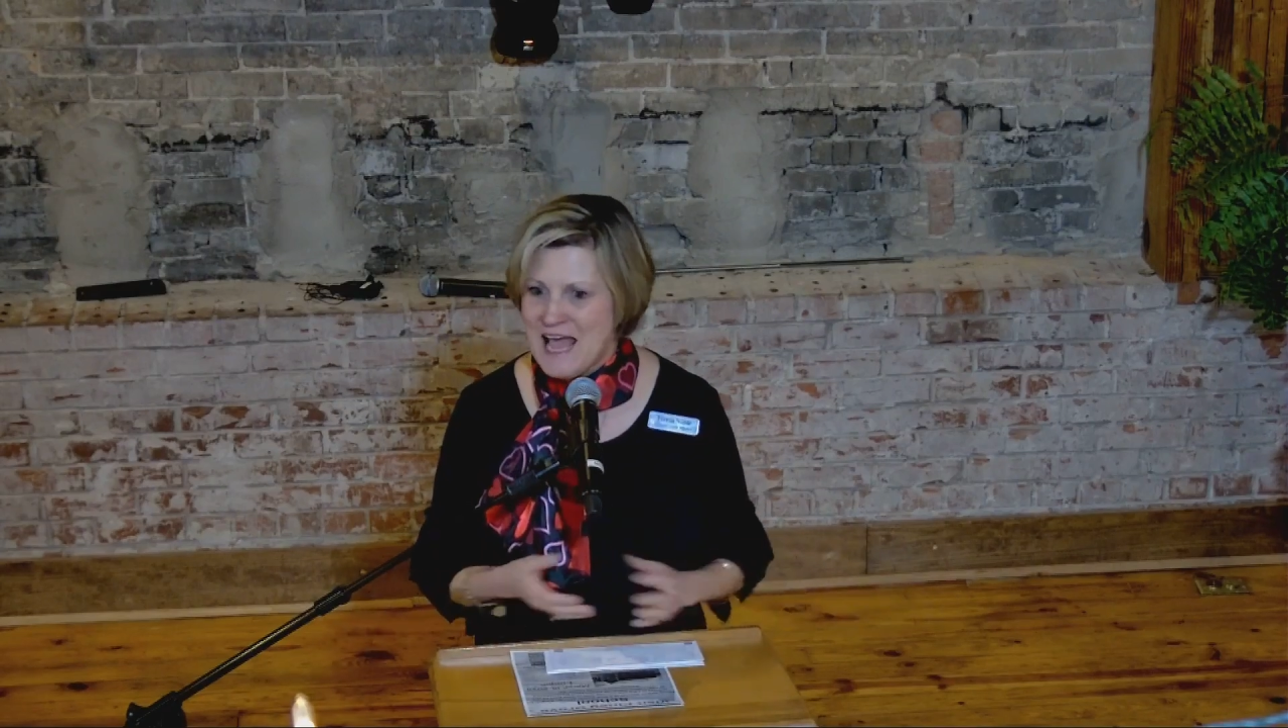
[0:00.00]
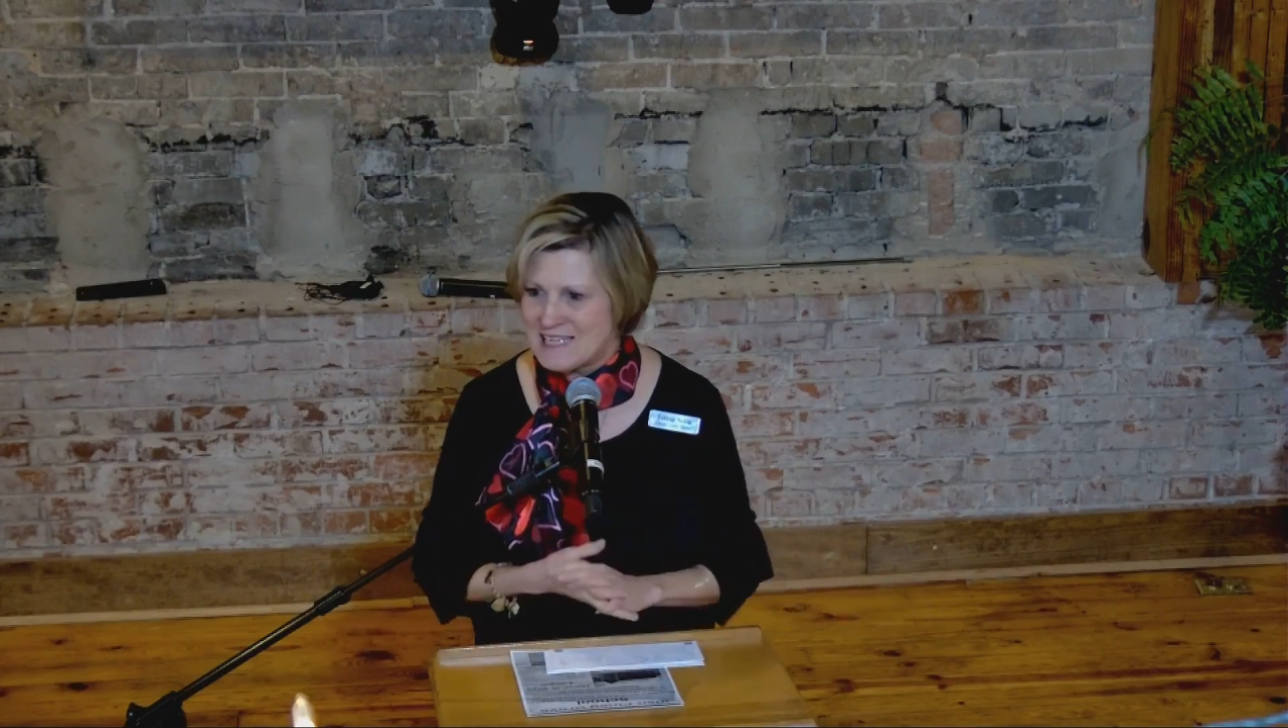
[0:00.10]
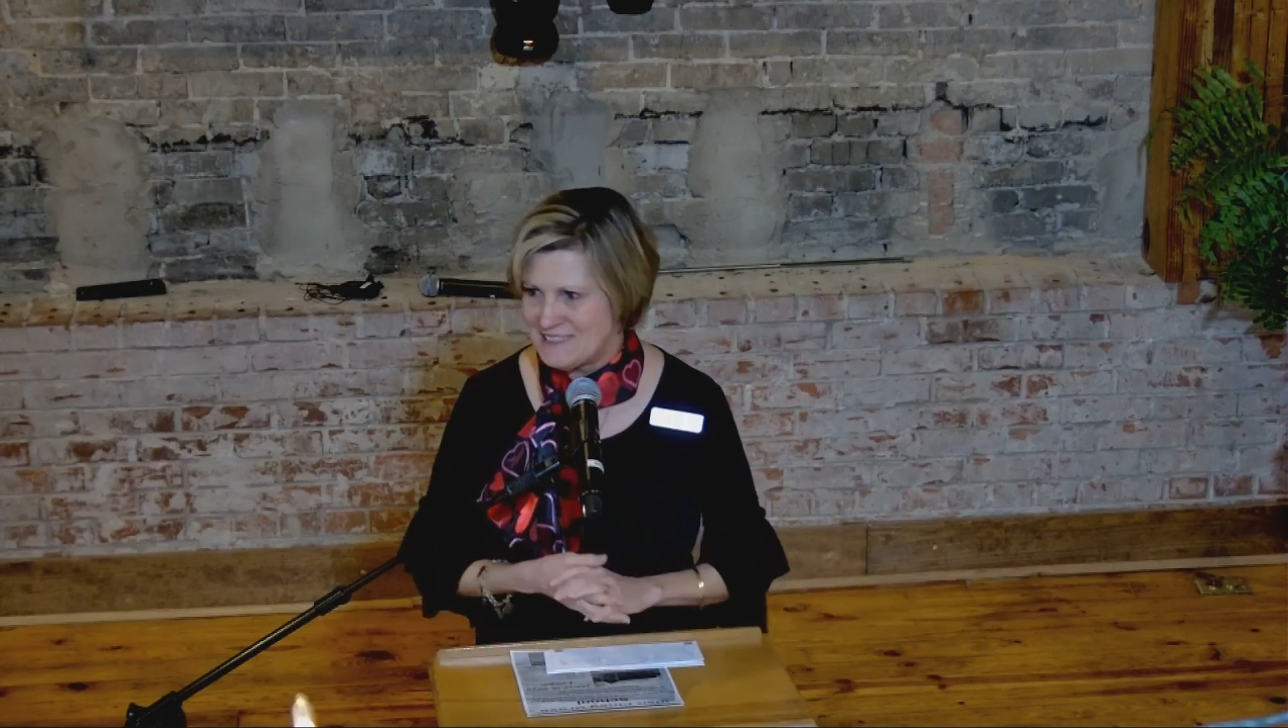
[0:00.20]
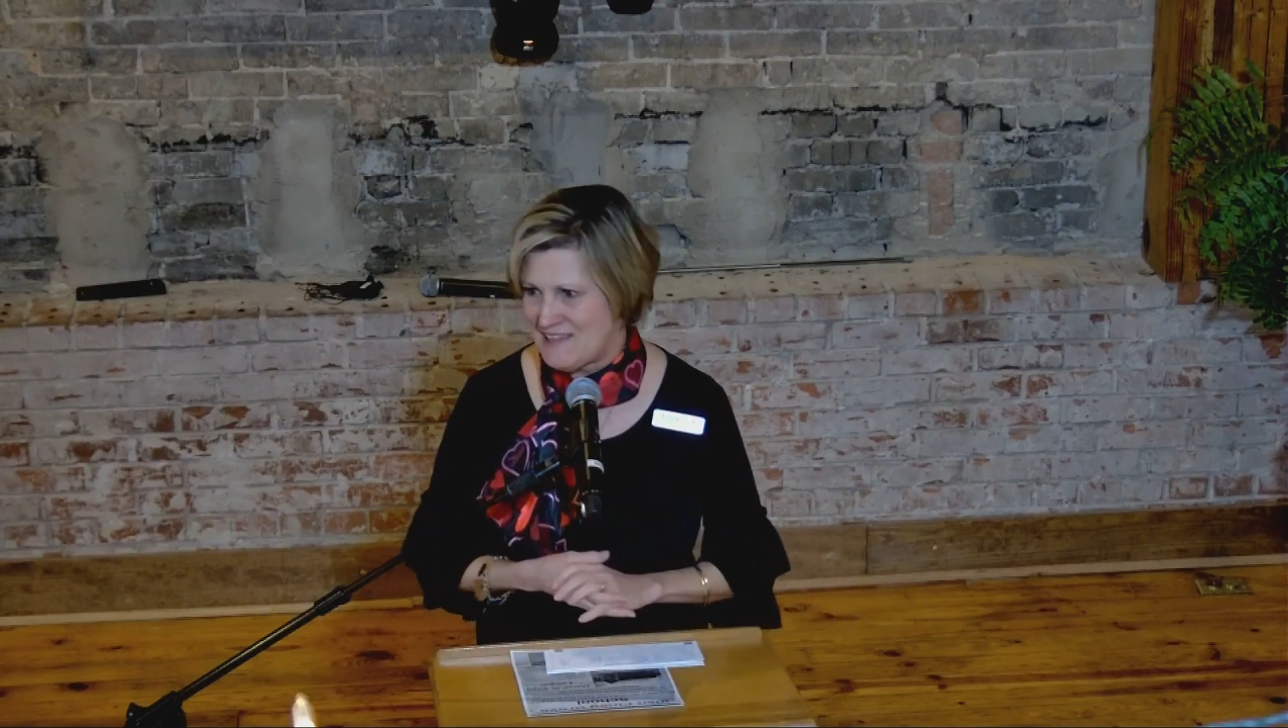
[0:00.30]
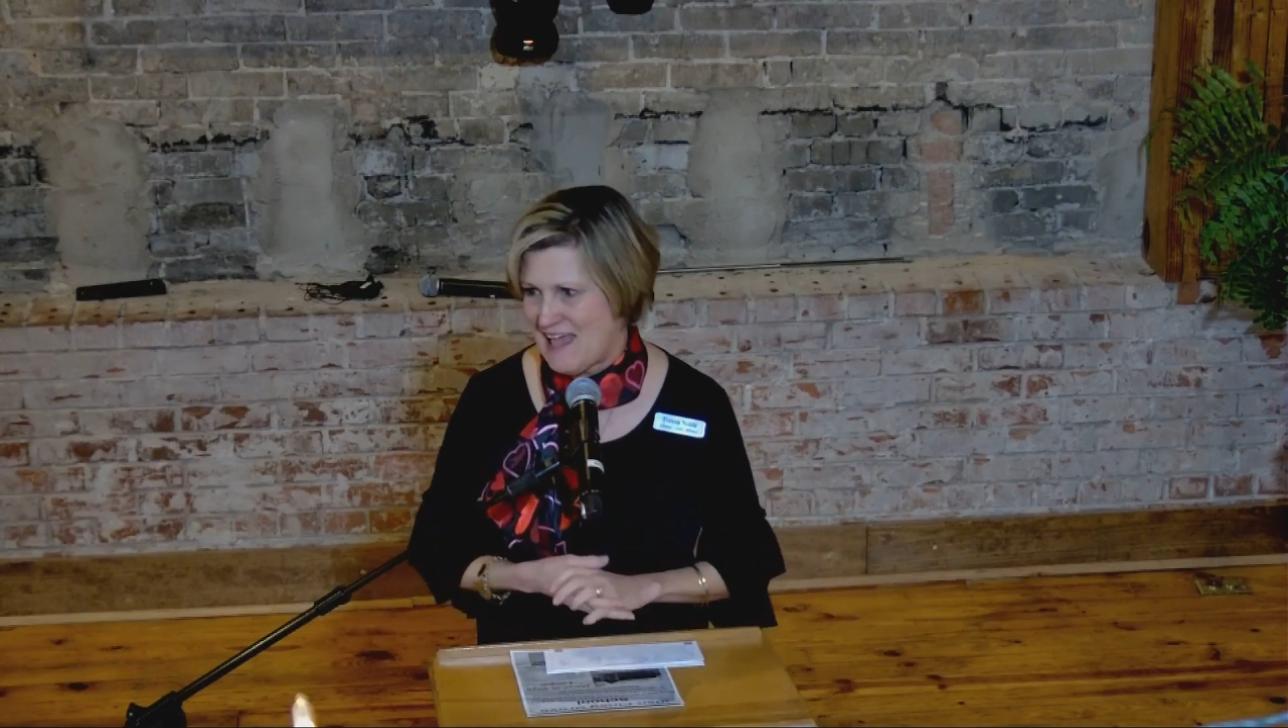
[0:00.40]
that.